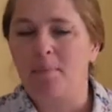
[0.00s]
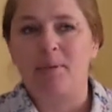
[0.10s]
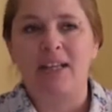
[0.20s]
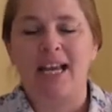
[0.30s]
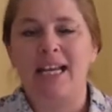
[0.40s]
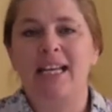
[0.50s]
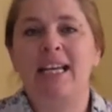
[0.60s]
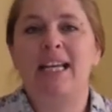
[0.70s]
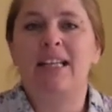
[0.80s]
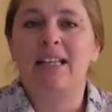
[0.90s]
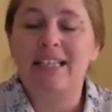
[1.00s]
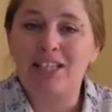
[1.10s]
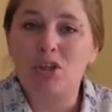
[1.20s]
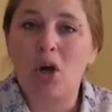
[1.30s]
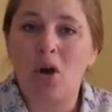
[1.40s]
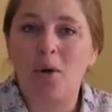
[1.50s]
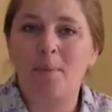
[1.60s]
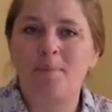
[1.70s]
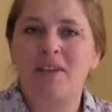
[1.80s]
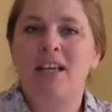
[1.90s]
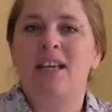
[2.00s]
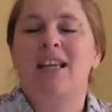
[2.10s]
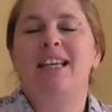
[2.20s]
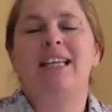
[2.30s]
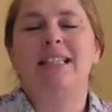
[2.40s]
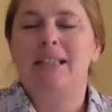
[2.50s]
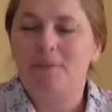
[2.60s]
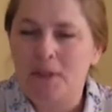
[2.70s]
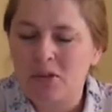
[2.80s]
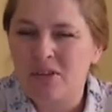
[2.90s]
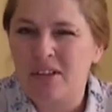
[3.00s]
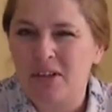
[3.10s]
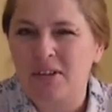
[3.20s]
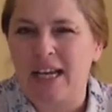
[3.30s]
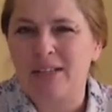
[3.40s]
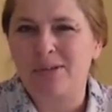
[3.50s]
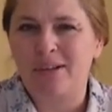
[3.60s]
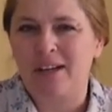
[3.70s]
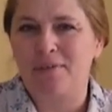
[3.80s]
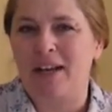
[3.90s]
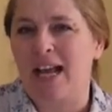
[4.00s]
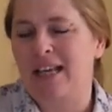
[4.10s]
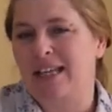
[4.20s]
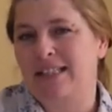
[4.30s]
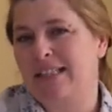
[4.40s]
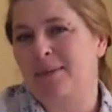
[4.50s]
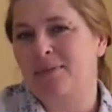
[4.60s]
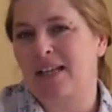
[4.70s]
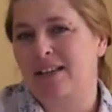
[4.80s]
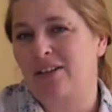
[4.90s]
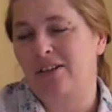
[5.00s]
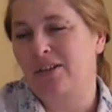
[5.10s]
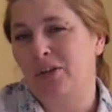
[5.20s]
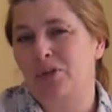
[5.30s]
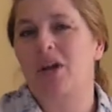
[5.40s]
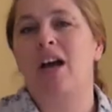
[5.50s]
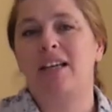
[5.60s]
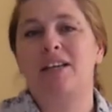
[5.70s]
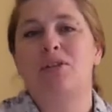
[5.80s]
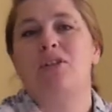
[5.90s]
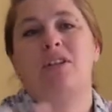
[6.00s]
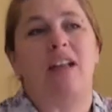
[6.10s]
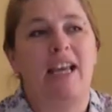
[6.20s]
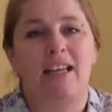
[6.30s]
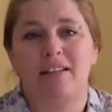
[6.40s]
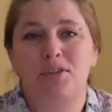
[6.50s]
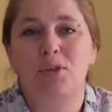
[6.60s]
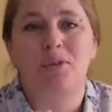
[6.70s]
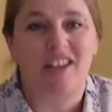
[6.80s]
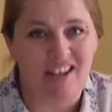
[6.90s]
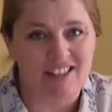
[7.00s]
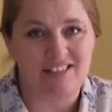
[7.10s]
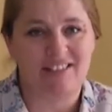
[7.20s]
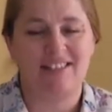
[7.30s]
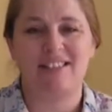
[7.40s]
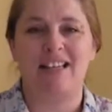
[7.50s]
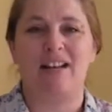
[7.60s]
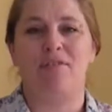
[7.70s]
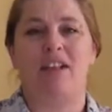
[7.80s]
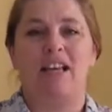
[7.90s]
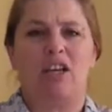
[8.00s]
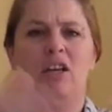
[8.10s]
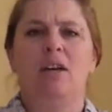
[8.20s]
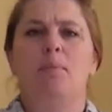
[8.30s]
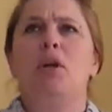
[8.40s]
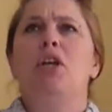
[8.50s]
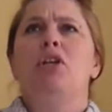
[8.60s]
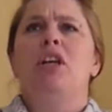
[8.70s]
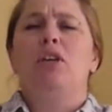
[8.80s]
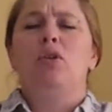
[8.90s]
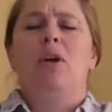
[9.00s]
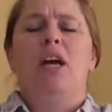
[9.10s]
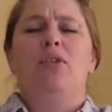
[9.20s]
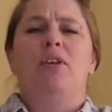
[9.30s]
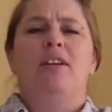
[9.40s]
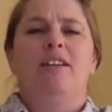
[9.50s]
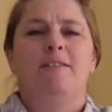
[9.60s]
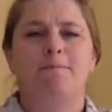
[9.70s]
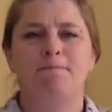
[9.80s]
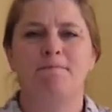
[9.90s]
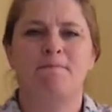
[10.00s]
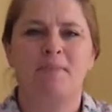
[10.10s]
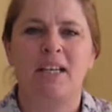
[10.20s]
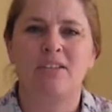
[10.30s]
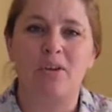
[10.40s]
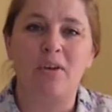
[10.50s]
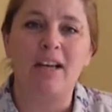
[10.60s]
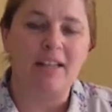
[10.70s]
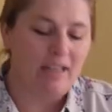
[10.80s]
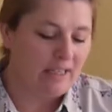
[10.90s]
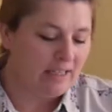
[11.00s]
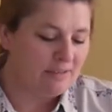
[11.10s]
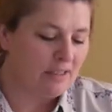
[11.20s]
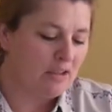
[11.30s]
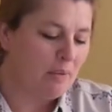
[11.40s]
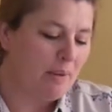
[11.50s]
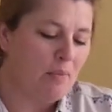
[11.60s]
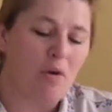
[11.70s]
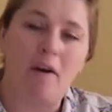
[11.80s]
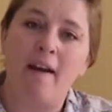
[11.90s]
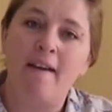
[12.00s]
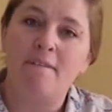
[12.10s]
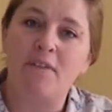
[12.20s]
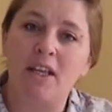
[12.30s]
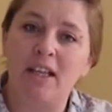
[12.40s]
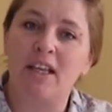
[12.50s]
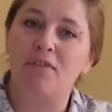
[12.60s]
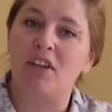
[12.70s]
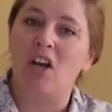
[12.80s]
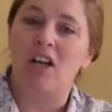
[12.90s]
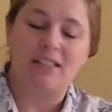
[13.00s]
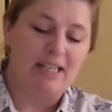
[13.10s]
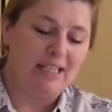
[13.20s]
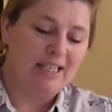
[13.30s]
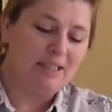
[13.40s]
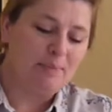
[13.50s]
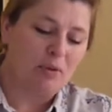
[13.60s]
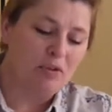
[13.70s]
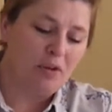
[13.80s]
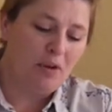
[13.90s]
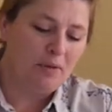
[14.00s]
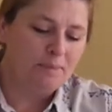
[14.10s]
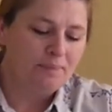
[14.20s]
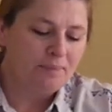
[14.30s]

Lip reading: played in each home. It feels a little nicer if it seems like you're talking to like 2 kids instead of like preaching to 100. So it gives it a little bit more feeling if the content is personal.